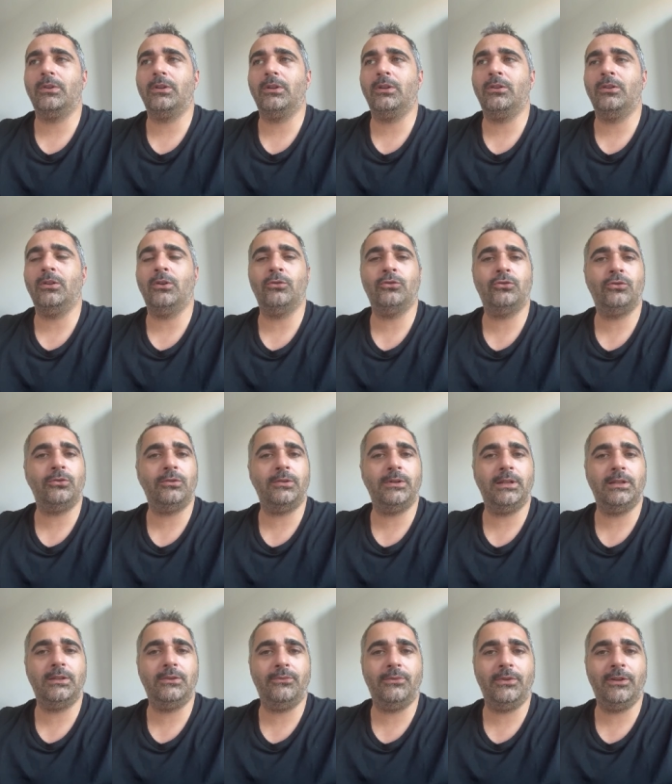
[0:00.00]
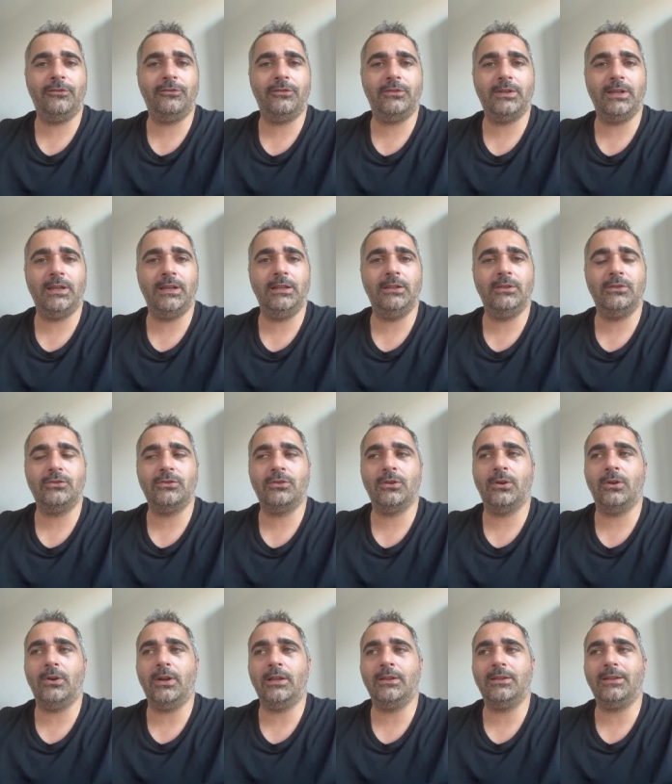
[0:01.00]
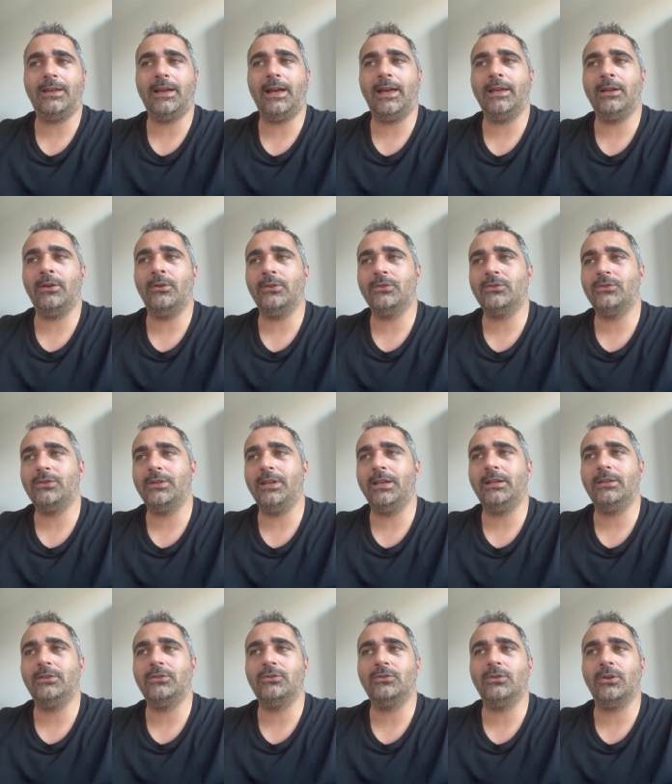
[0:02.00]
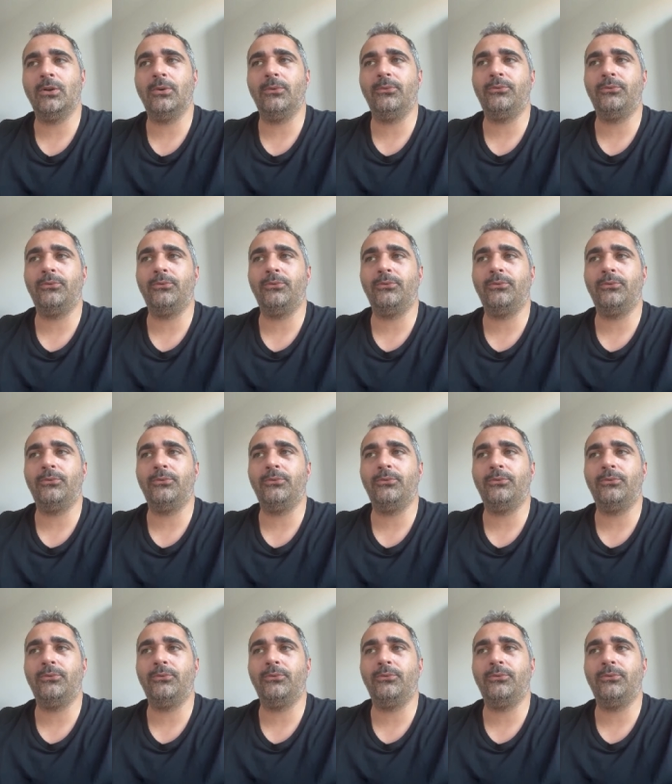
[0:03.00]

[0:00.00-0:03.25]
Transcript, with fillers: you know Zuri is 15, so and Kaio is six. So